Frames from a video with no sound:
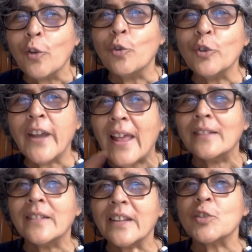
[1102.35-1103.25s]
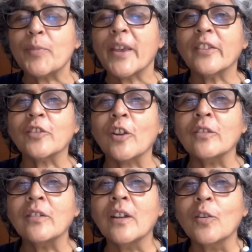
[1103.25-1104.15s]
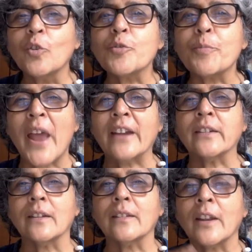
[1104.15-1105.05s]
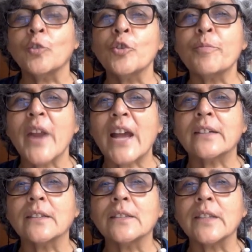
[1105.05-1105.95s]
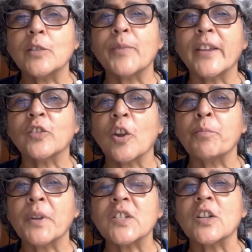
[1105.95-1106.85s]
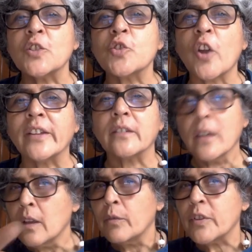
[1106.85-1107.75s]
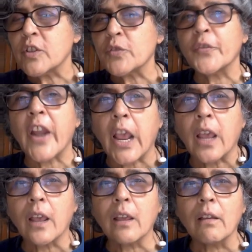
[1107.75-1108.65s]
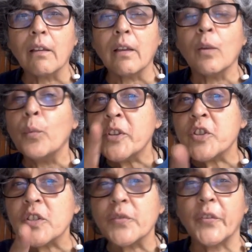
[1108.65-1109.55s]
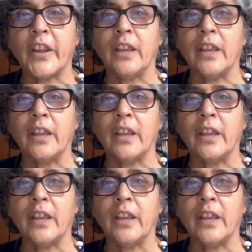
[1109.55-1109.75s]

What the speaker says: Good health is based on good practice, and good practice is based on personal choice, which is free. Which is free.